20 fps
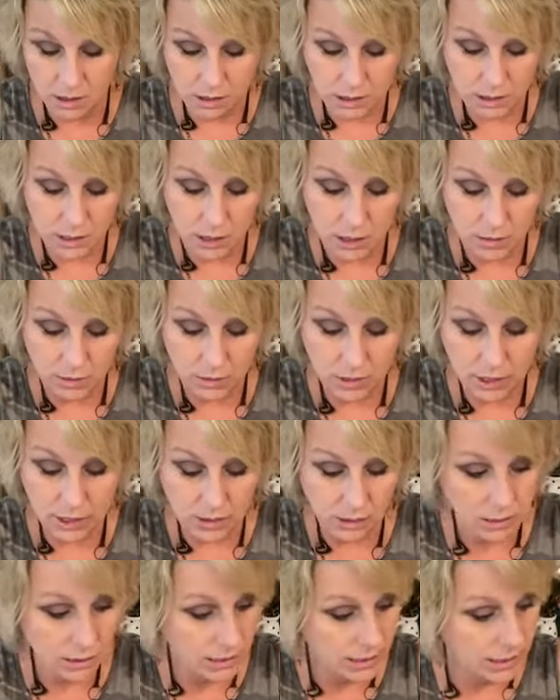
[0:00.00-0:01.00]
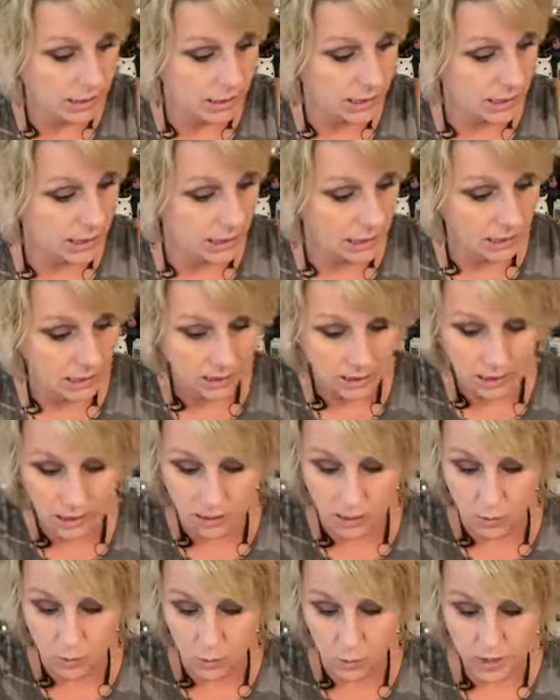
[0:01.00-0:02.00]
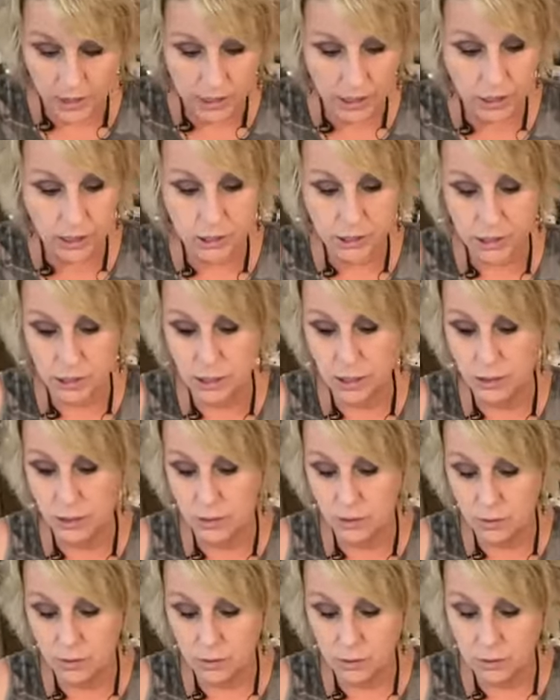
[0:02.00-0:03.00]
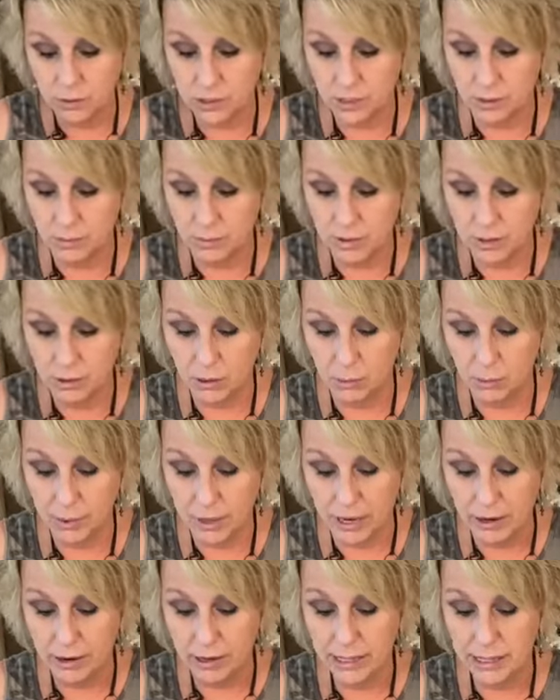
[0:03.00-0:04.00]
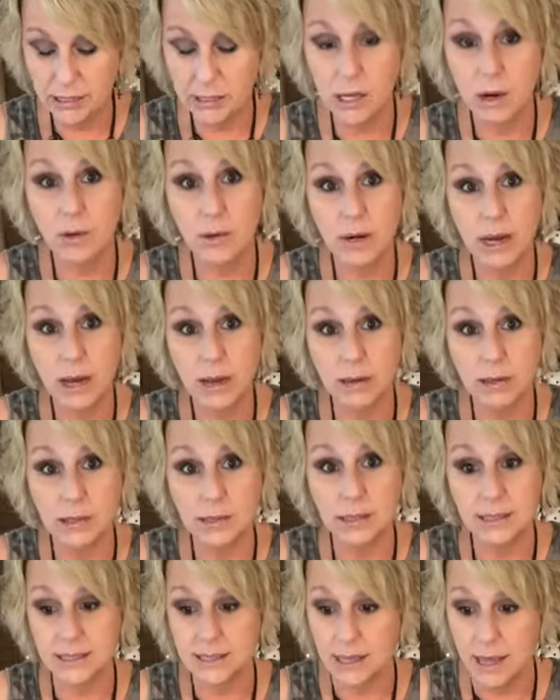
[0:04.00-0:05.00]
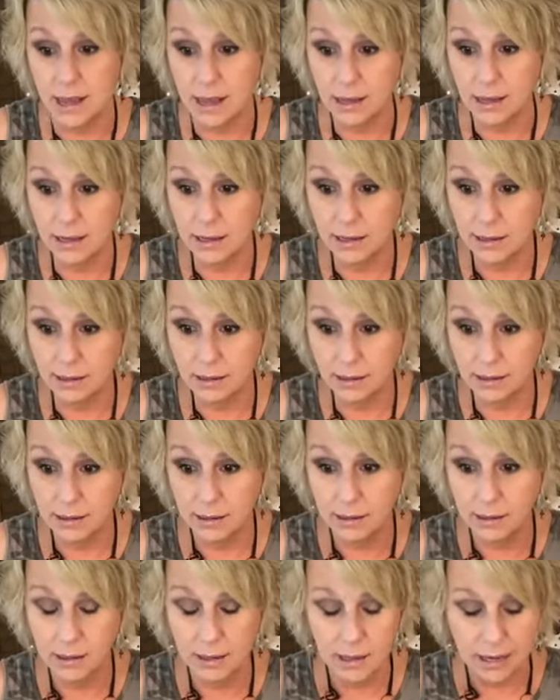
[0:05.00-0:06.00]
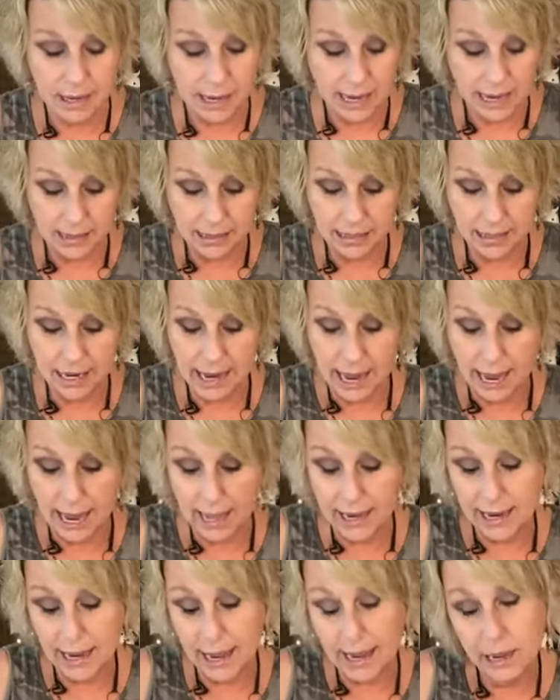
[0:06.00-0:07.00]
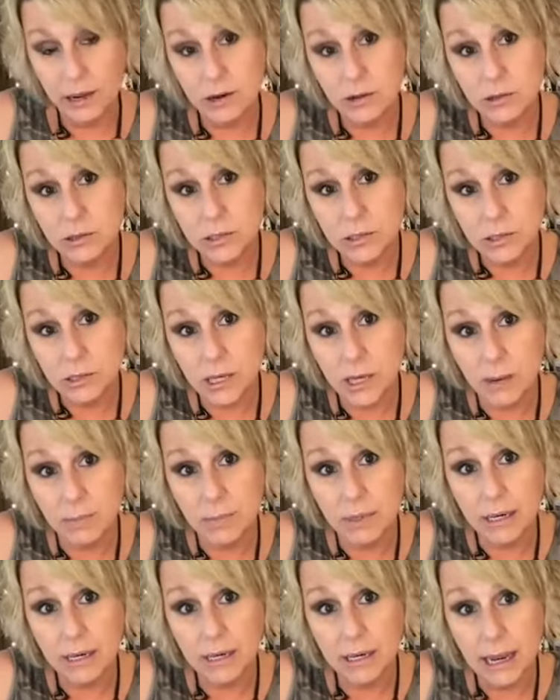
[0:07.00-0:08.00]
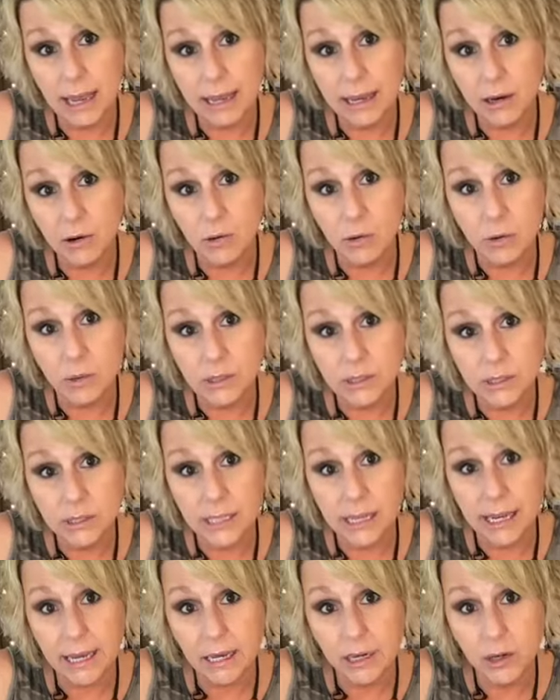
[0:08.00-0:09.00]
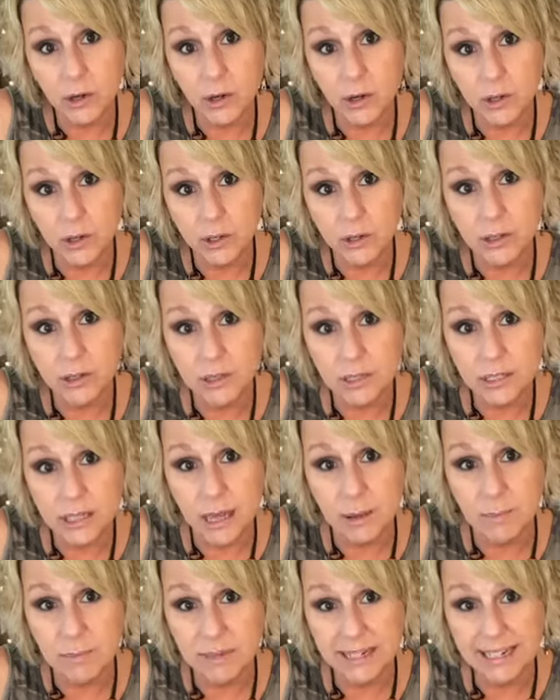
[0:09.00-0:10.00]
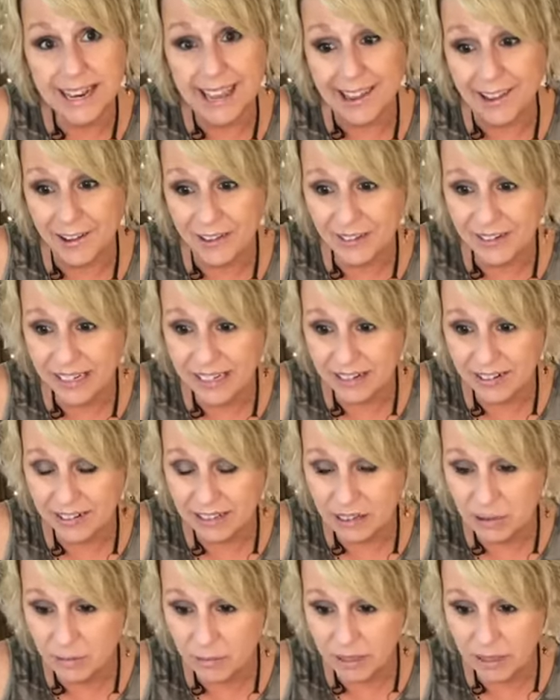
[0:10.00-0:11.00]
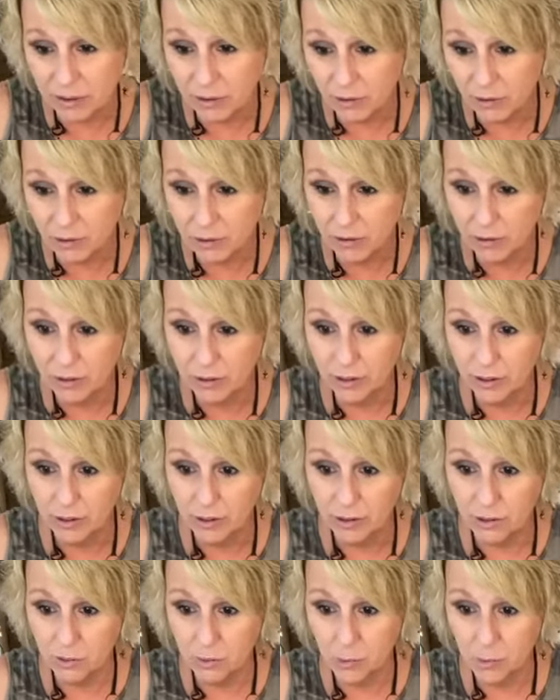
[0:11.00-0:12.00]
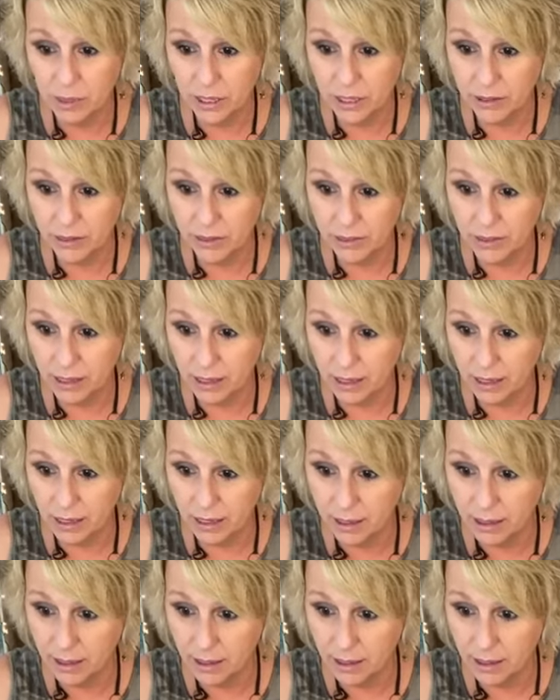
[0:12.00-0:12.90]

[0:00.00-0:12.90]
So now let's see we could do some little berries going out at the side and then add acorns coming, acorns, acorns coming down here in the middle. What do you think?